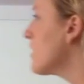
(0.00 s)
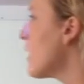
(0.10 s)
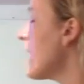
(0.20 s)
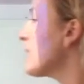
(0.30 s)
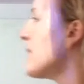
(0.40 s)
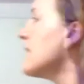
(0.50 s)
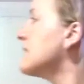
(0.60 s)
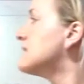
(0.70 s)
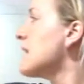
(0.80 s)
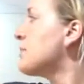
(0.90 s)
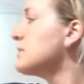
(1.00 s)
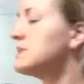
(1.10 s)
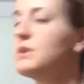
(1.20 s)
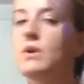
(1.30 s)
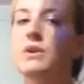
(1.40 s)
Go ahead and write example
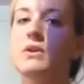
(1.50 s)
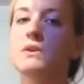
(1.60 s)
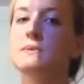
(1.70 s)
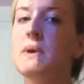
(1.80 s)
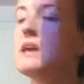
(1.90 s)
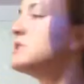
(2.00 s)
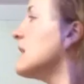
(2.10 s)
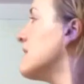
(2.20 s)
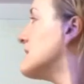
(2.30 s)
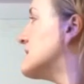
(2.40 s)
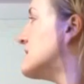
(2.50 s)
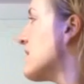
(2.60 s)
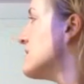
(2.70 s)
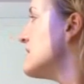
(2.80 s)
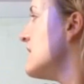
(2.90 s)
2 on your notes page and then
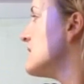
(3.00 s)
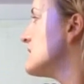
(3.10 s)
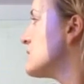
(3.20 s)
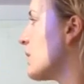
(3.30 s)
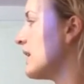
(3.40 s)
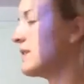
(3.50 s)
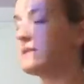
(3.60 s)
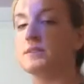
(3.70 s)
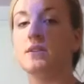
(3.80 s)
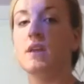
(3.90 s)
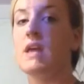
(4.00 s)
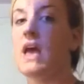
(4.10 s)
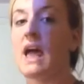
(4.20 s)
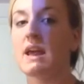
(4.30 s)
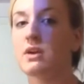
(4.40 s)
17/20.
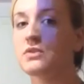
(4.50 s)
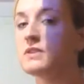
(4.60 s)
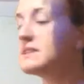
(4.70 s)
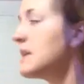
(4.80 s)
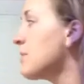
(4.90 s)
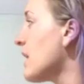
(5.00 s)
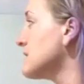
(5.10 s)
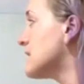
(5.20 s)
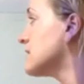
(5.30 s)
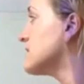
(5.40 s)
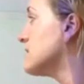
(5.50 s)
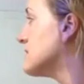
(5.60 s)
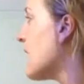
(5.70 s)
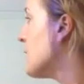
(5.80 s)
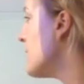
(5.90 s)
And I go through the same process.
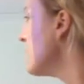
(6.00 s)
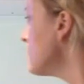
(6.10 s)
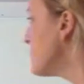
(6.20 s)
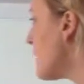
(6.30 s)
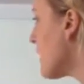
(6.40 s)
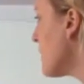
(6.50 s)
Top in, bottom